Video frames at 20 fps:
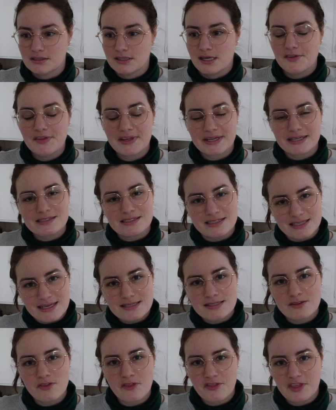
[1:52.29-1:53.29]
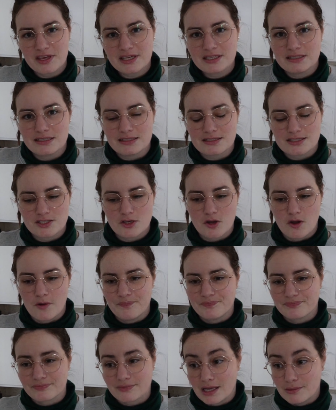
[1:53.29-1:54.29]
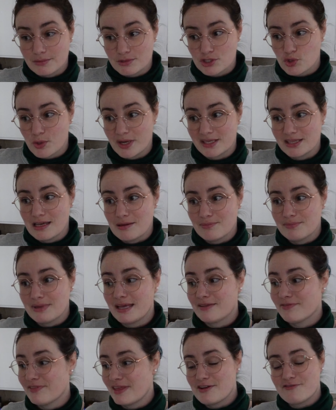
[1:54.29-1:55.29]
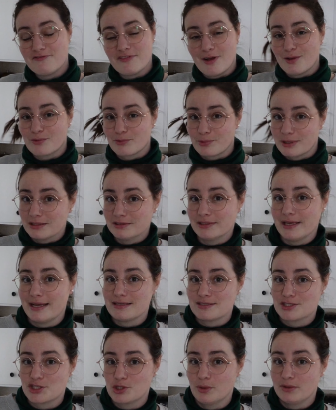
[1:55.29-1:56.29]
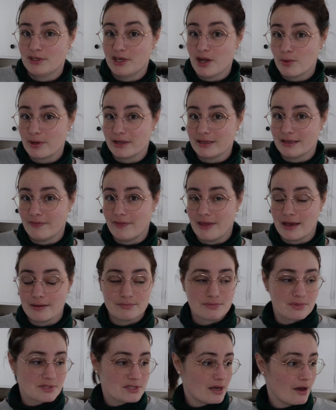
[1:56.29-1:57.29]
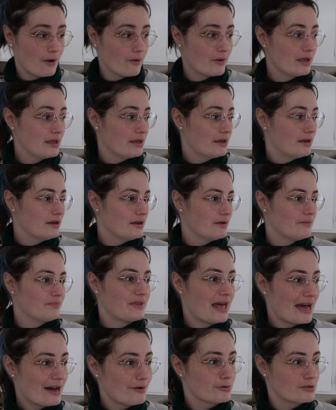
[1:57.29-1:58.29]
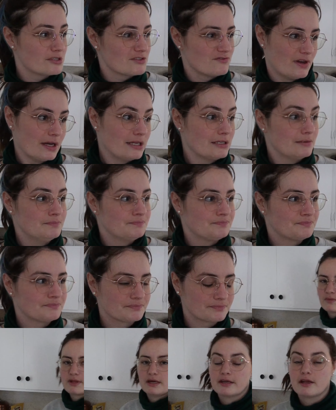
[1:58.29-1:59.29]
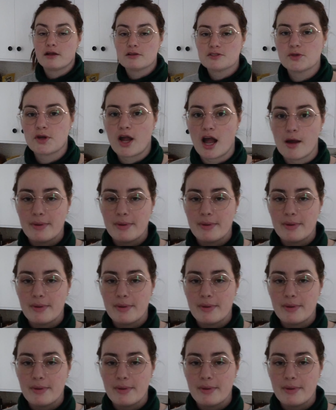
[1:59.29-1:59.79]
and like a decent thickness. So I'm enjoying them and they felt real nice doing yoga in them. So that was fun. And I also got